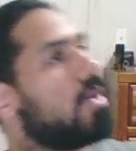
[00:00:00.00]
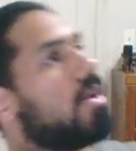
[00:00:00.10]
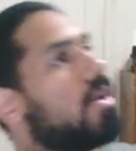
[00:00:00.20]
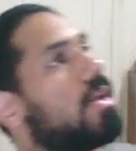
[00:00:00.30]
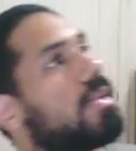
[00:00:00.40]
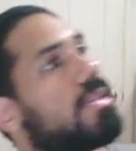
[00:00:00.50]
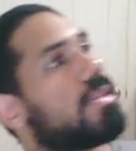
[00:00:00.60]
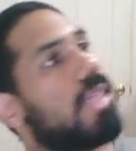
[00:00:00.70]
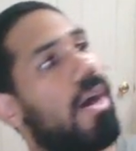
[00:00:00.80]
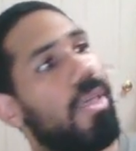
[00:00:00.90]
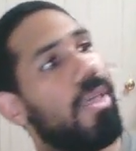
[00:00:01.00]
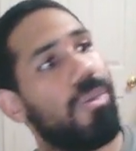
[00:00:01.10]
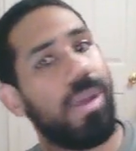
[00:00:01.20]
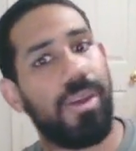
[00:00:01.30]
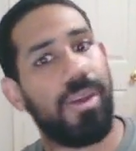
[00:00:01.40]
it's the other
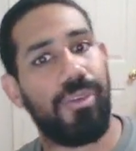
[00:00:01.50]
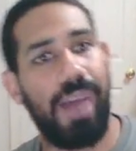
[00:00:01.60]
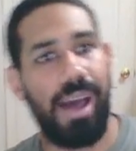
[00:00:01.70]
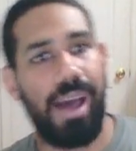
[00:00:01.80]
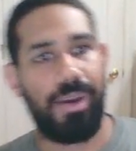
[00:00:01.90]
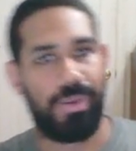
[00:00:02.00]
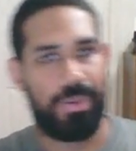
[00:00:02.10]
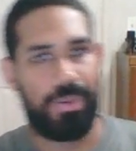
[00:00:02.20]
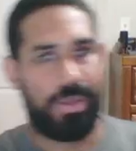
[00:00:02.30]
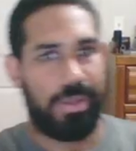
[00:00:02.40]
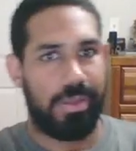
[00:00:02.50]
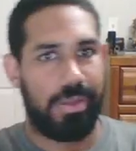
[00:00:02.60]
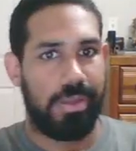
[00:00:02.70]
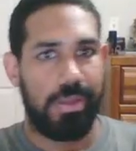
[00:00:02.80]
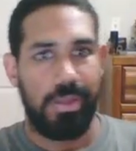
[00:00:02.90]
way around.
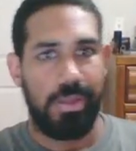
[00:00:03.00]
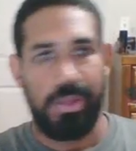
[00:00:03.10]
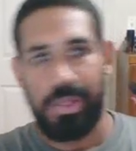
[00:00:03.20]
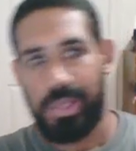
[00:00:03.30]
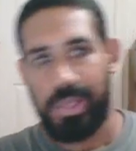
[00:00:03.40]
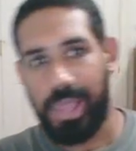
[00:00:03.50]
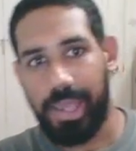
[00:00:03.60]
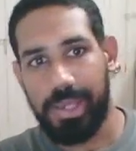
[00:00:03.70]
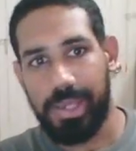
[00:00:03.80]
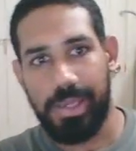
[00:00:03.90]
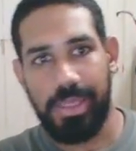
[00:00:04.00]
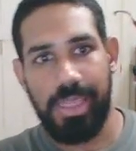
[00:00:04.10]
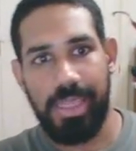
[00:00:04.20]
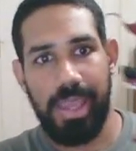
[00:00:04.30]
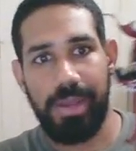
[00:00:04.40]
Like,
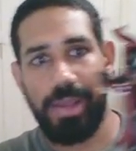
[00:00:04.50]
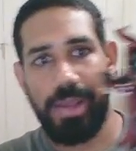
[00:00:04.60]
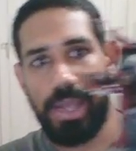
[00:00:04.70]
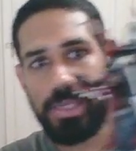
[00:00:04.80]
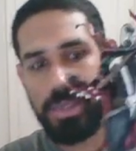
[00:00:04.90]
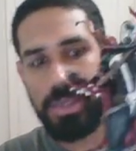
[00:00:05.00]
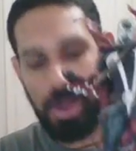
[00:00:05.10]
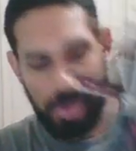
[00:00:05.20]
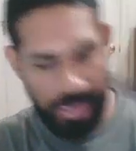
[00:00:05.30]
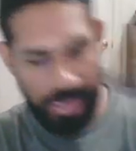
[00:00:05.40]
there you guys go, and the